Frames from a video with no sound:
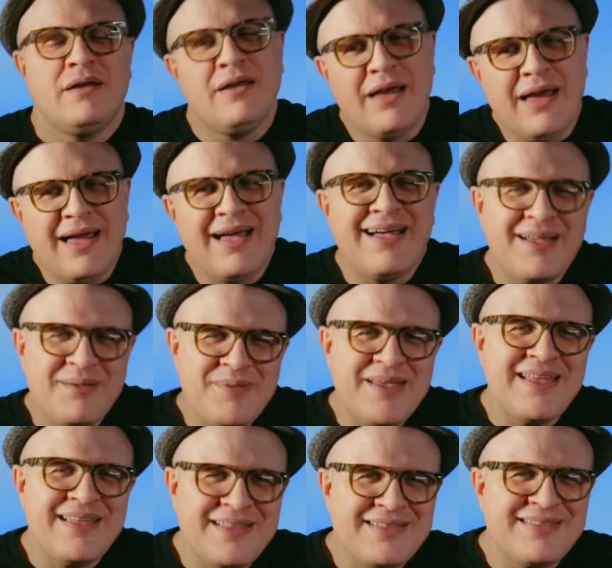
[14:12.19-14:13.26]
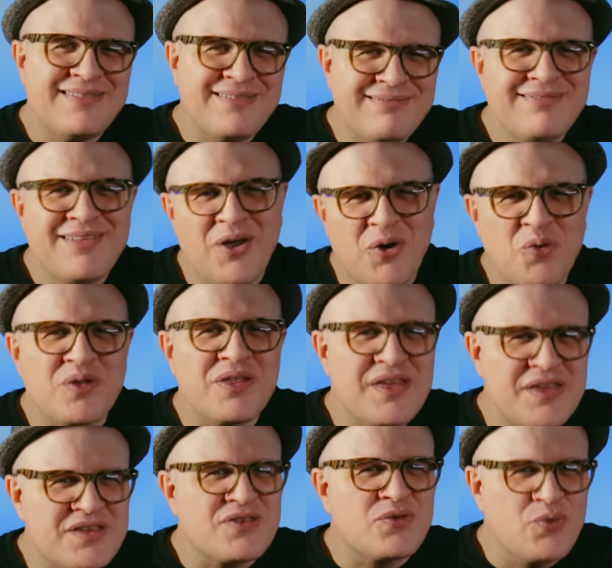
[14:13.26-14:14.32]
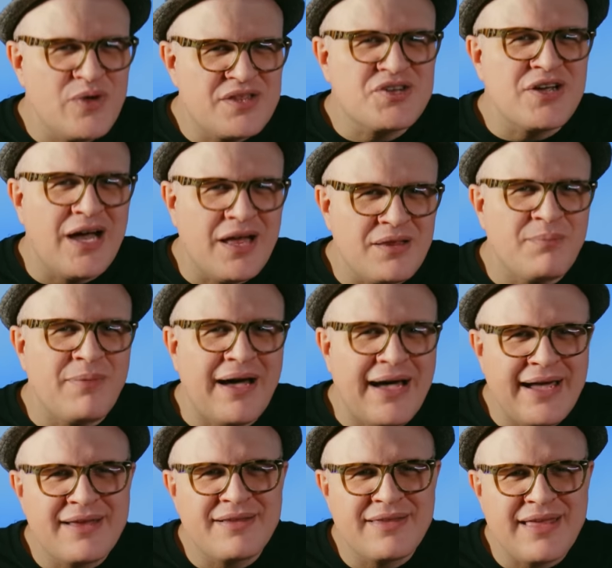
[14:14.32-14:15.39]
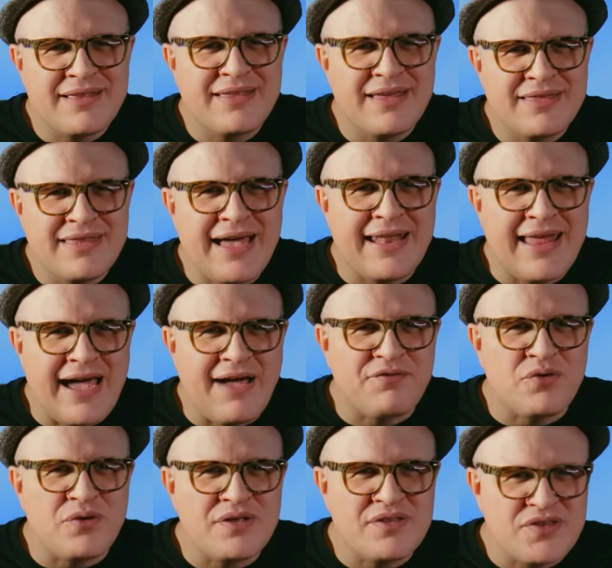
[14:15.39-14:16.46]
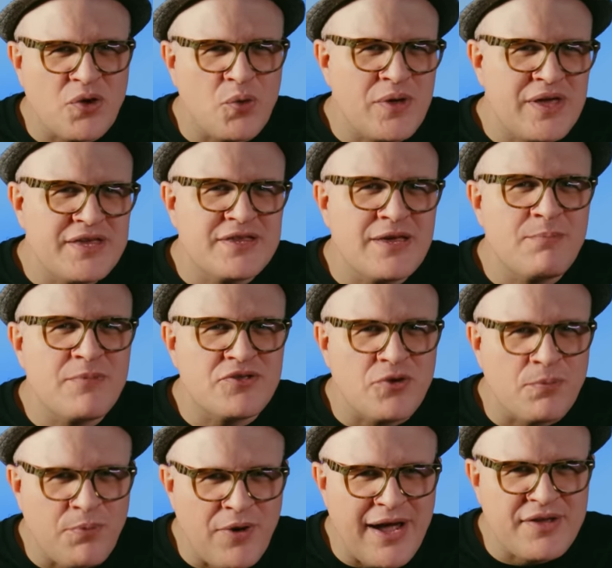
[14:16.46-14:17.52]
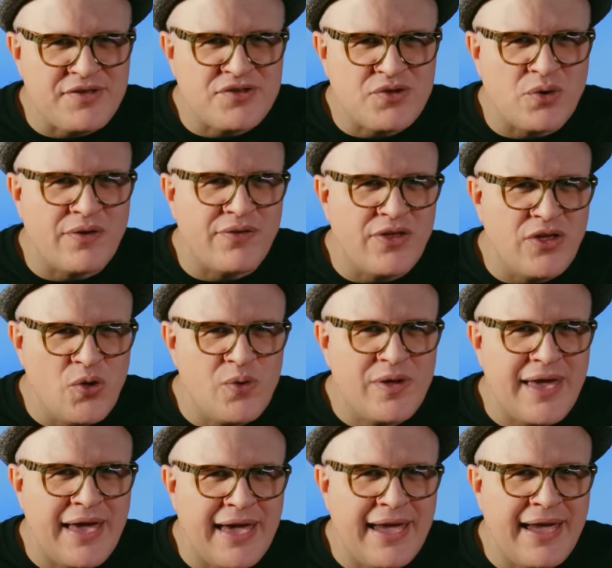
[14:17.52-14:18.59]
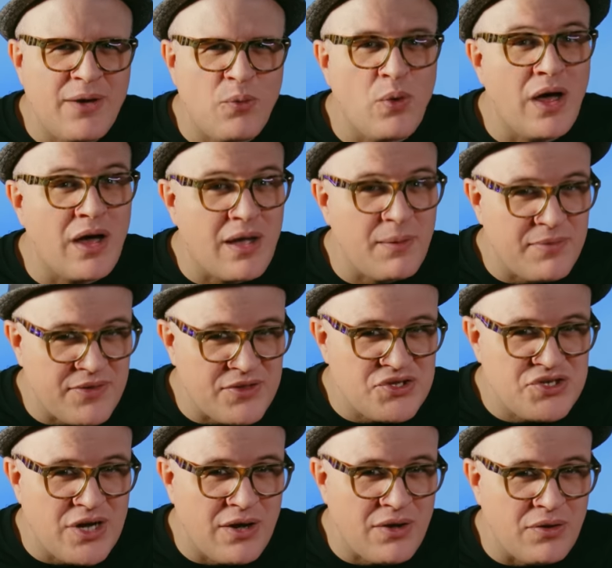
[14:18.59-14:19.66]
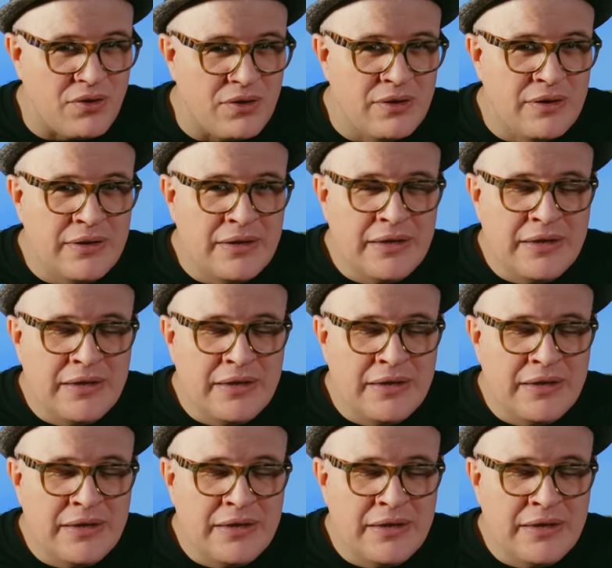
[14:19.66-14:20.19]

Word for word: I mean, you know, release Sweet Child of Mine. They did that after It's So Easy, Mr. Brownstone in the UK, and Welcome to the Jungle